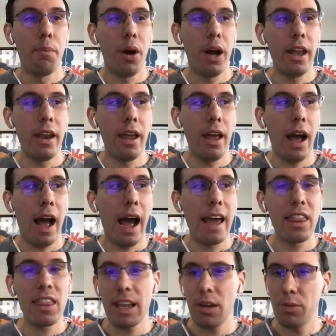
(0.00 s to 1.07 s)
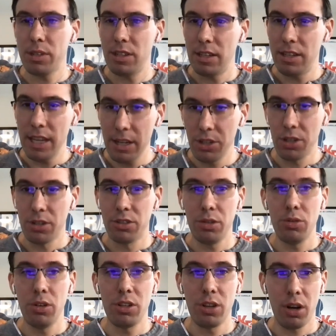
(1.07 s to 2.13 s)
But I think it was the
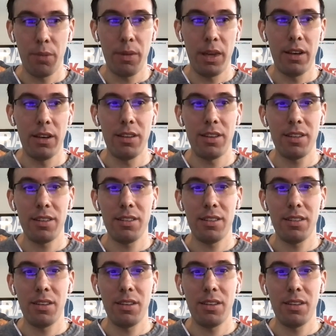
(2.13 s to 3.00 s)
teachers who determined